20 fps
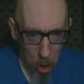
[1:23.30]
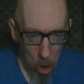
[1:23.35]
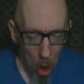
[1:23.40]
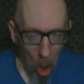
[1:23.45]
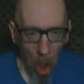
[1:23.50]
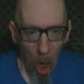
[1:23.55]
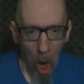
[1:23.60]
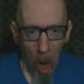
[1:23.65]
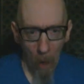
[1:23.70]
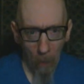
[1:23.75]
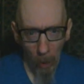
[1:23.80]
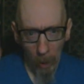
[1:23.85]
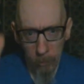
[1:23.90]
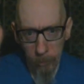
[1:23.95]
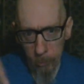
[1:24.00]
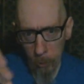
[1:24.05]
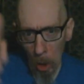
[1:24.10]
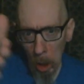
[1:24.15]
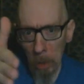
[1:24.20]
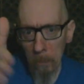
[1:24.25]
I like starting
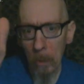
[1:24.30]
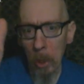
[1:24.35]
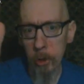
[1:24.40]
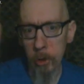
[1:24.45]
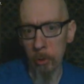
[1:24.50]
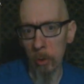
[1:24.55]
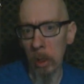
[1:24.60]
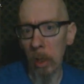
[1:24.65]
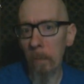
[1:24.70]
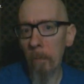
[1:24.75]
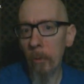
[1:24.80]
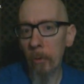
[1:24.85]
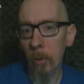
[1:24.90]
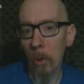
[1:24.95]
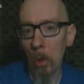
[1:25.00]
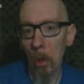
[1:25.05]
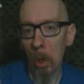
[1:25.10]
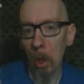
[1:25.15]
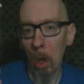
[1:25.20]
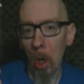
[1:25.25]
my streams
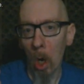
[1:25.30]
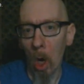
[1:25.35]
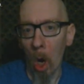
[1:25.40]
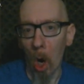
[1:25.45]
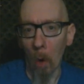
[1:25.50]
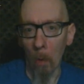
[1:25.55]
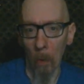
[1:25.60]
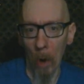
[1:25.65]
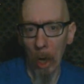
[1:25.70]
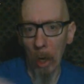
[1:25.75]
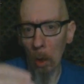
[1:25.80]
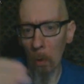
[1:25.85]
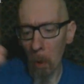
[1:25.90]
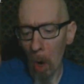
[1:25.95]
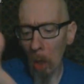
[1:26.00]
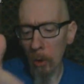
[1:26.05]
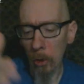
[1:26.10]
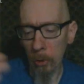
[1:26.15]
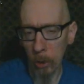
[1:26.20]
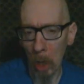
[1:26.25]
right around the
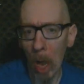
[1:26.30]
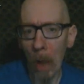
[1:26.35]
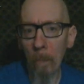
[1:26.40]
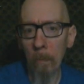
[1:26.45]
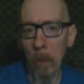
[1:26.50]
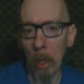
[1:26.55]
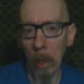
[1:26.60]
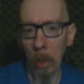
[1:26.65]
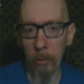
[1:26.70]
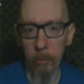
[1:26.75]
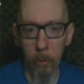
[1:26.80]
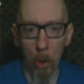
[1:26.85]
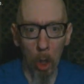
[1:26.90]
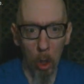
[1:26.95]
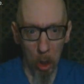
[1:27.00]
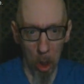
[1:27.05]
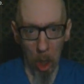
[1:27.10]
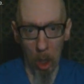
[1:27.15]
time that I start uh,